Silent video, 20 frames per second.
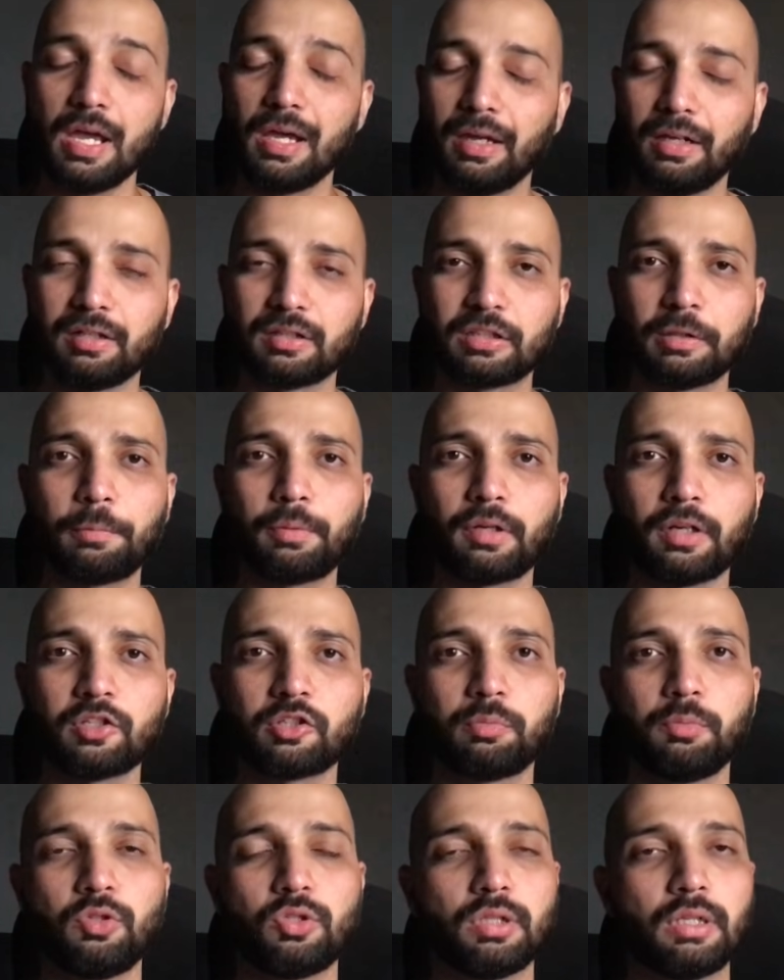In
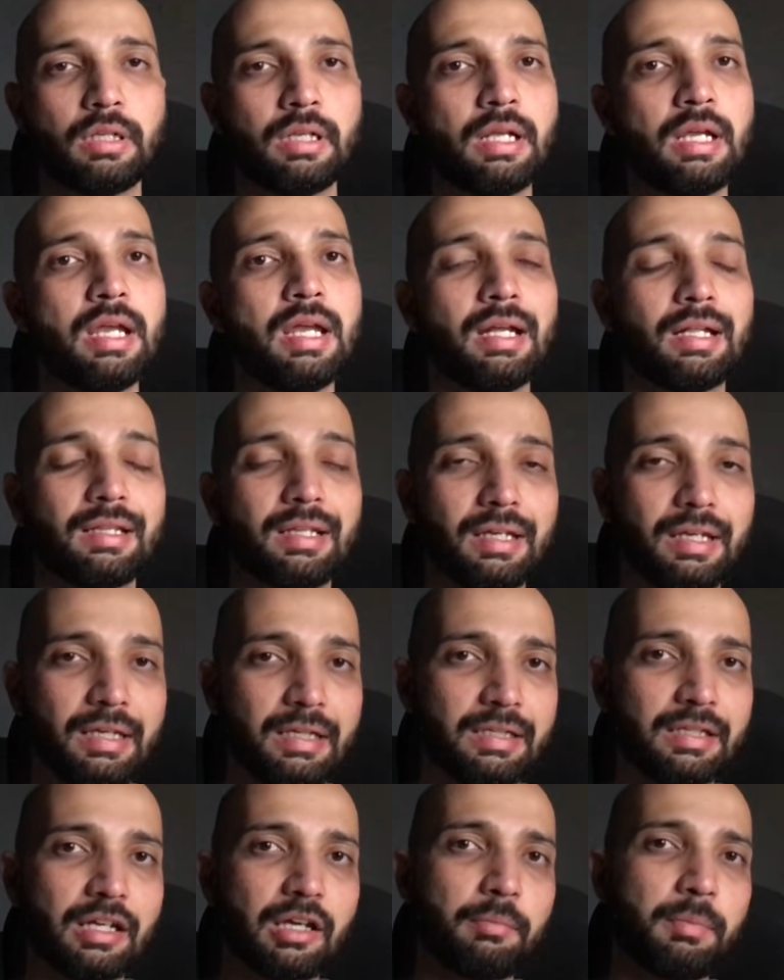sub-transmission, the
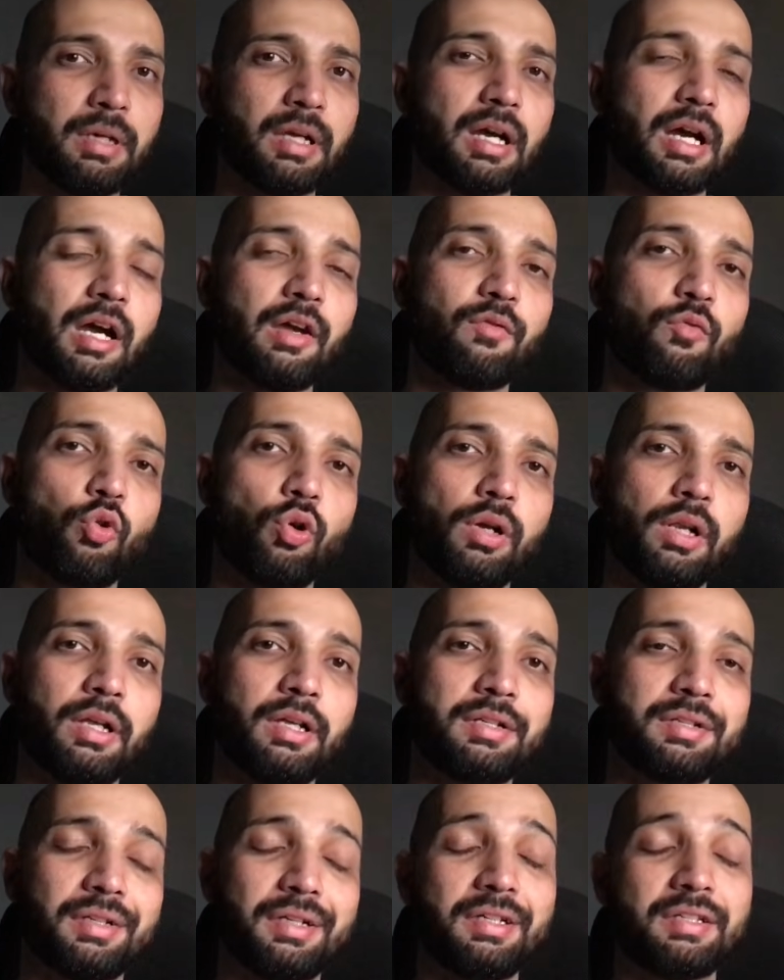incoming high
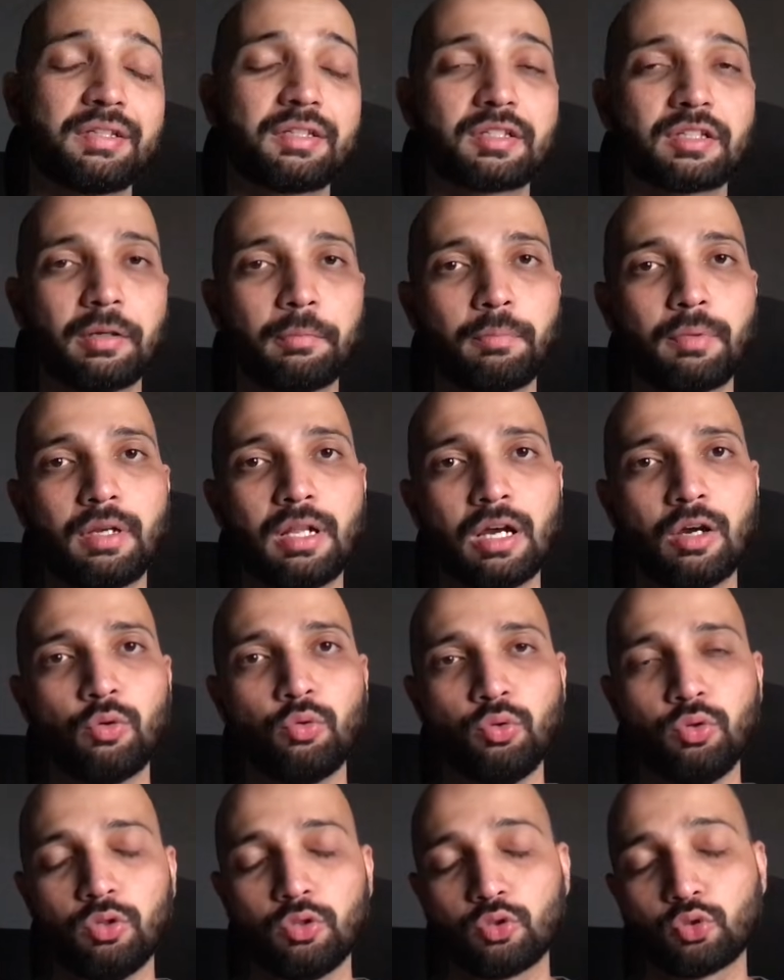voltage is stepped
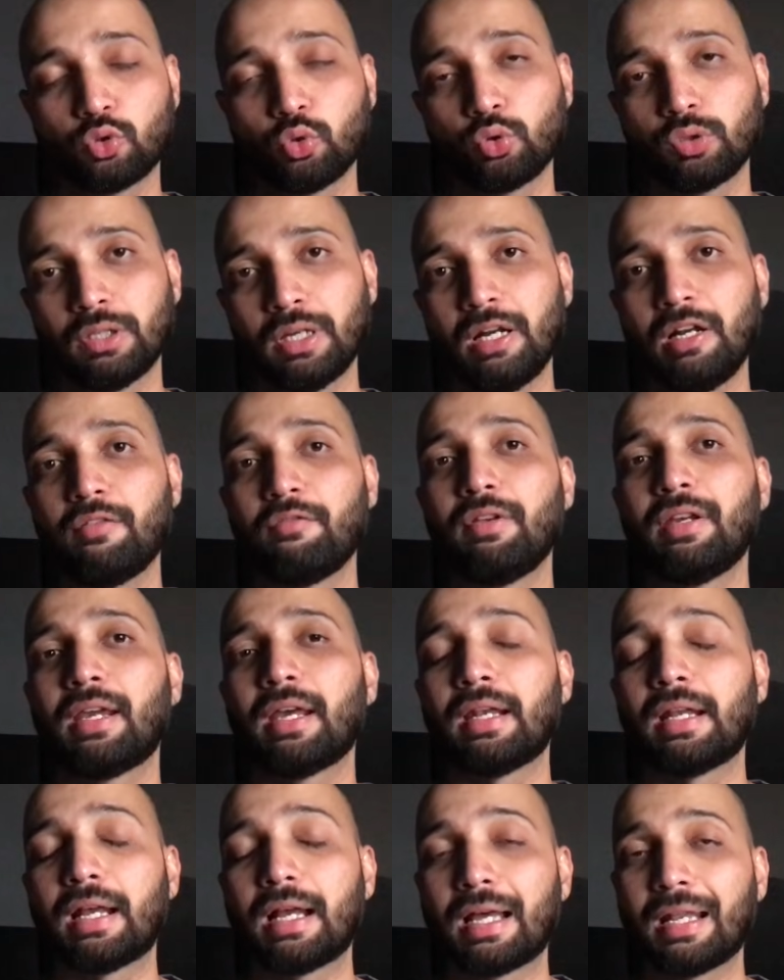down so that we
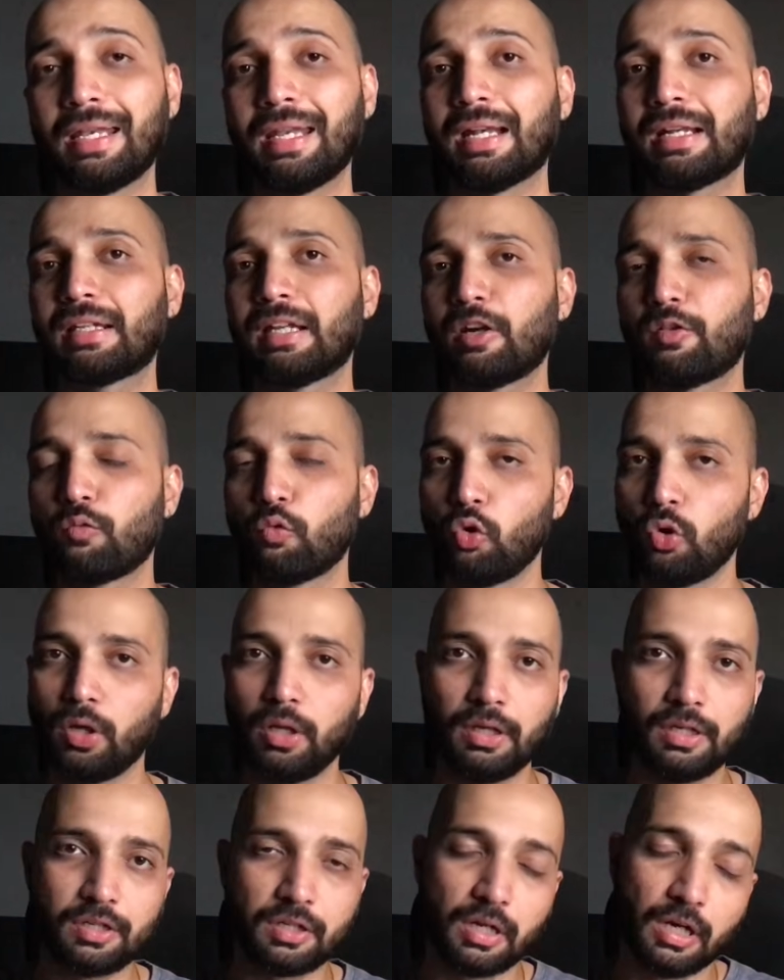can connect that
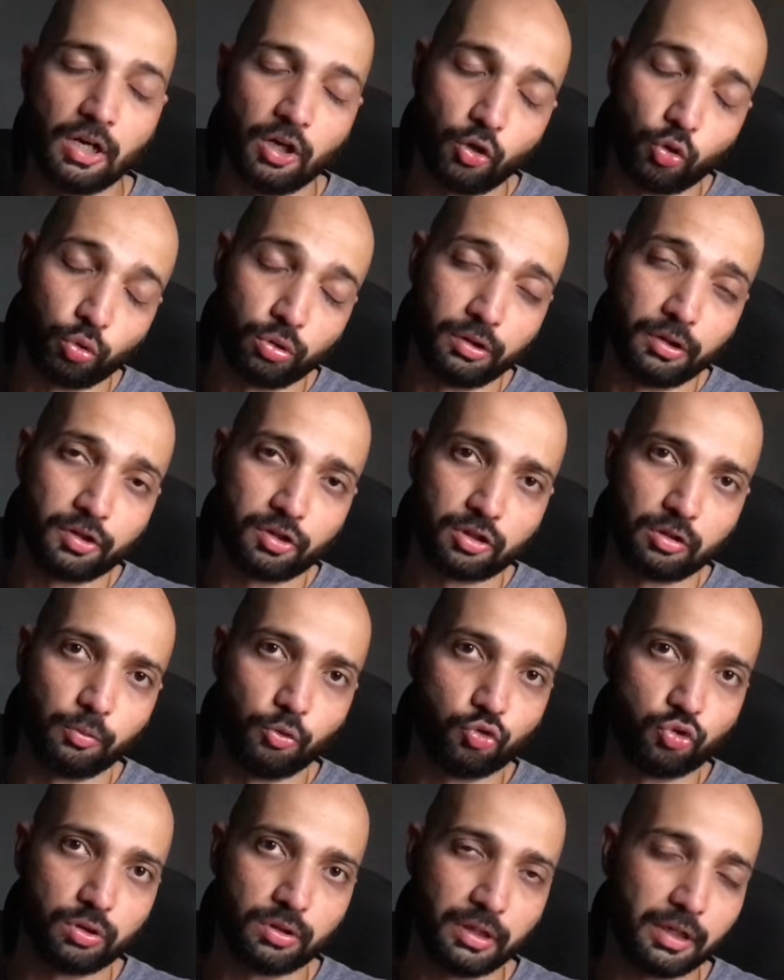voltage to the
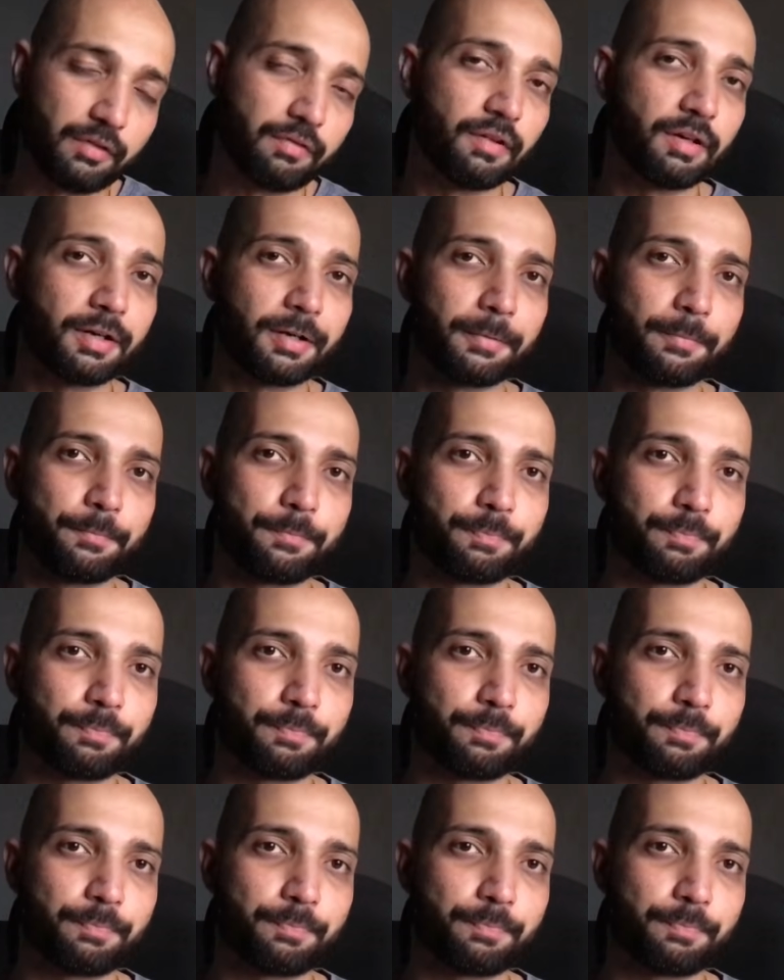distribution network.